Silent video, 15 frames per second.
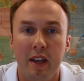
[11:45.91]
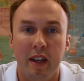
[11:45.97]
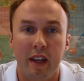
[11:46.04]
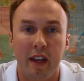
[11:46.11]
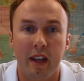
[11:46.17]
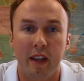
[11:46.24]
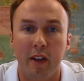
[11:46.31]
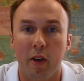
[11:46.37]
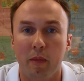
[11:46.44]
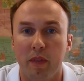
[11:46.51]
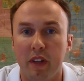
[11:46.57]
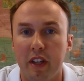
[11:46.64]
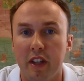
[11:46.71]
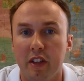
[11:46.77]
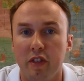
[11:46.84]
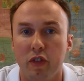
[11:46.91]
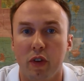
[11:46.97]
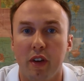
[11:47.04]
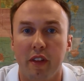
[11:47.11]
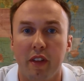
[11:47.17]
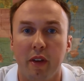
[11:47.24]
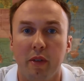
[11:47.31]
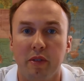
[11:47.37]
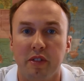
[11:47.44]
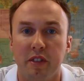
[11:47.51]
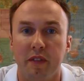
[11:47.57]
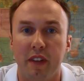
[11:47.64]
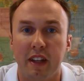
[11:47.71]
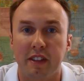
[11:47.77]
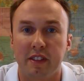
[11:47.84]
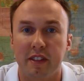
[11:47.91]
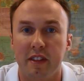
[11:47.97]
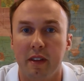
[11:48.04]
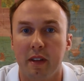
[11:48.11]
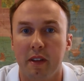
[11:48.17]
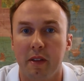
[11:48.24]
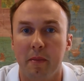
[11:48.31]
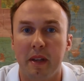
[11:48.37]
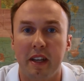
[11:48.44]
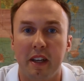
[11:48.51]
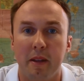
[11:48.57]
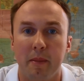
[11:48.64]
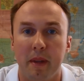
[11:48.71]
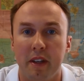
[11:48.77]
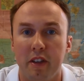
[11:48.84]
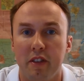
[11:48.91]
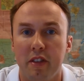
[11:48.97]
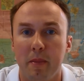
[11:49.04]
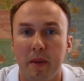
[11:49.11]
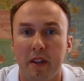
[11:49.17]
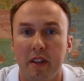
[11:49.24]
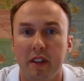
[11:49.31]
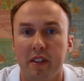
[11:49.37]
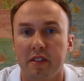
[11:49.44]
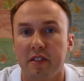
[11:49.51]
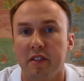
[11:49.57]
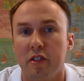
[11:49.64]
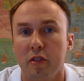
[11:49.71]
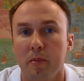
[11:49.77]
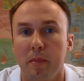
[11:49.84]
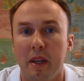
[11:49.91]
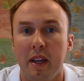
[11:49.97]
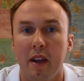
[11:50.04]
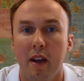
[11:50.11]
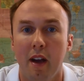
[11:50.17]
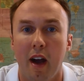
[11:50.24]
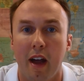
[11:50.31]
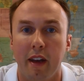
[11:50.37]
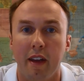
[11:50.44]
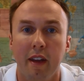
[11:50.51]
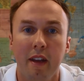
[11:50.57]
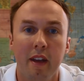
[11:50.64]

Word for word: And hopefully you enjoy those if that's the, the medium that you typically listen to me on.